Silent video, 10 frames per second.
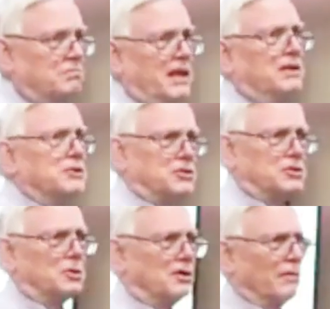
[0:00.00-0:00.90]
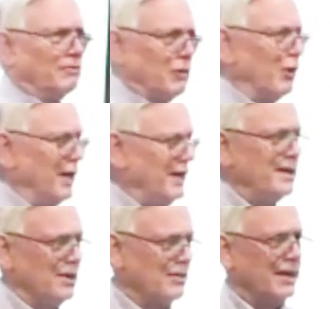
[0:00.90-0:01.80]
Engels is sort of a fraud
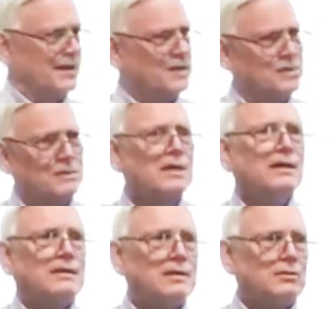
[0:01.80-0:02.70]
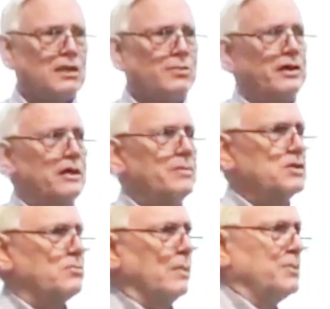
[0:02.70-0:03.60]
here, right? You're literally
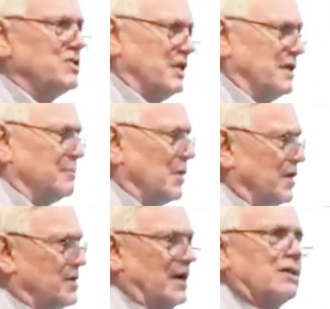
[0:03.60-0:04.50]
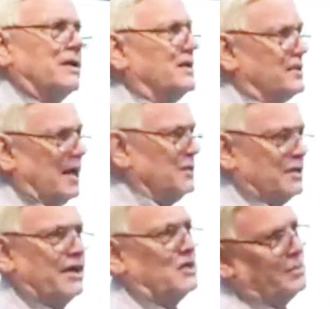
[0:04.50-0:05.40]
misrepresenting Marx. I know that sounds
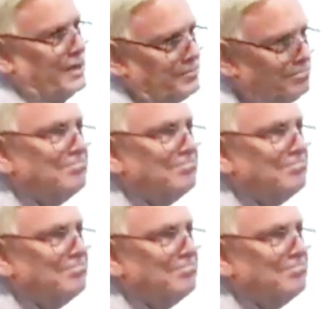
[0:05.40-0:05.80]
nuts, but